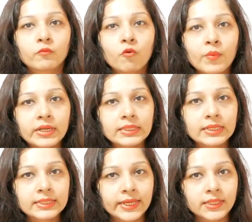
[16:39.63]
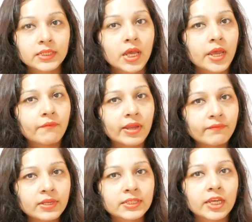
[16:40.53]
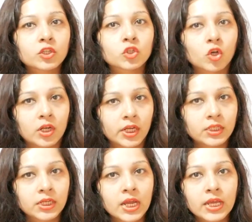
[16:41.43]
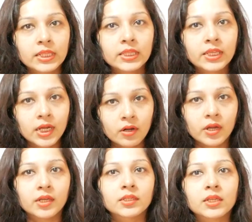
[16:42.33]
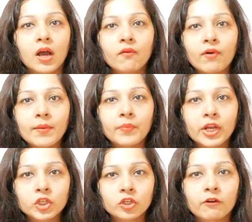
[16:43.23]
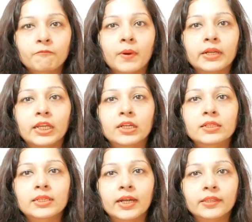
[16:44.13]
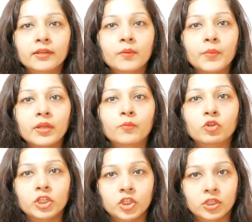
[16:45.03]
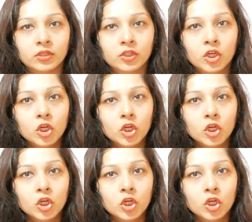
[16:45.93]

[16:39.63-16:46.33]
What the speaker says: Movement in the sense, when we say solid, there is a vibration of particles at their mean position.